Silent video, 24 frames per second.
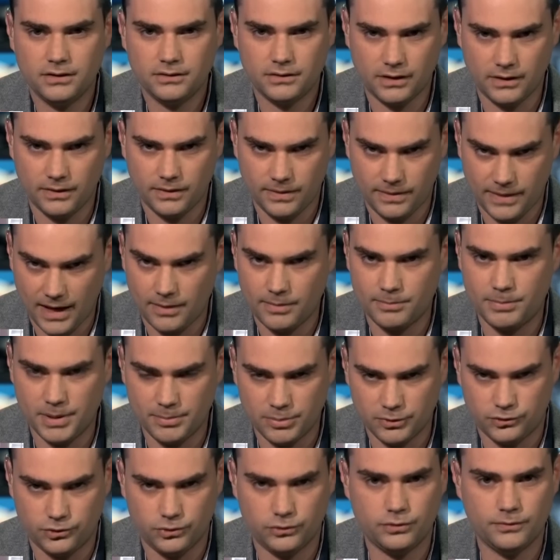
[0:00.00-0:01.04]
That, that
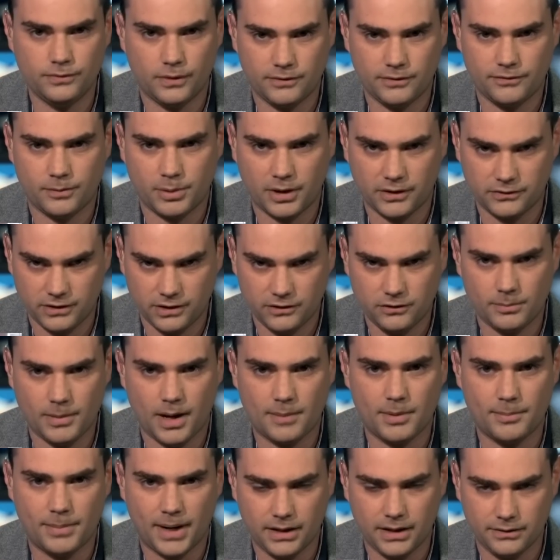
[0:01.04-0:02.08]
people, Jews who voted for President
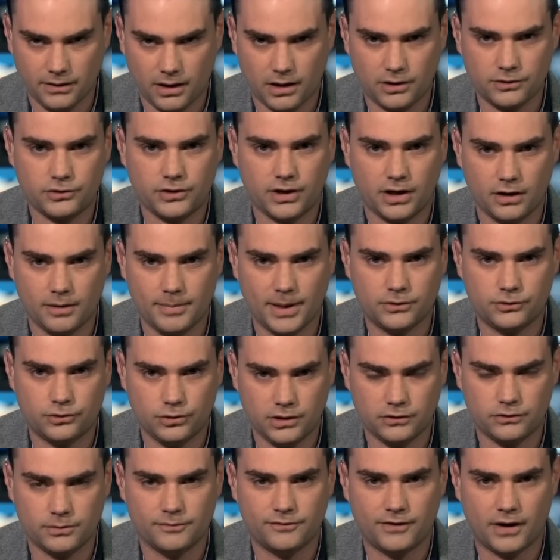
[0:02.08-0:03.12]
Obama, by and large, cared about
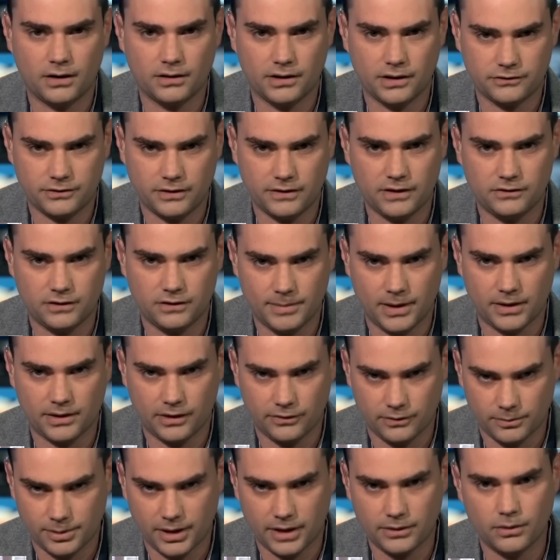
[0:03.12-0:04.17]
Judaism far less than they did about
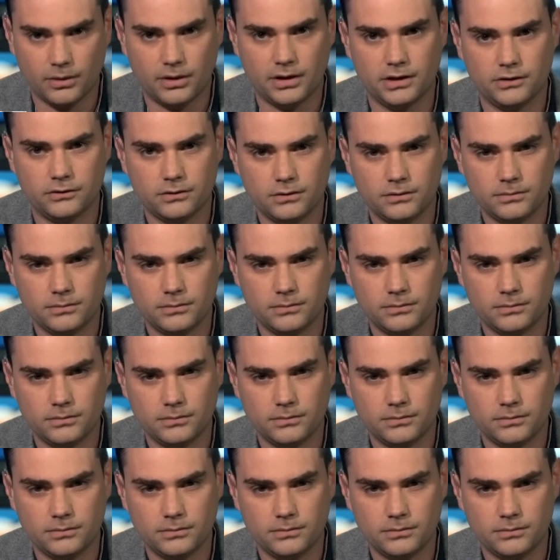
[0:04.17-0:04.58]
other priorities.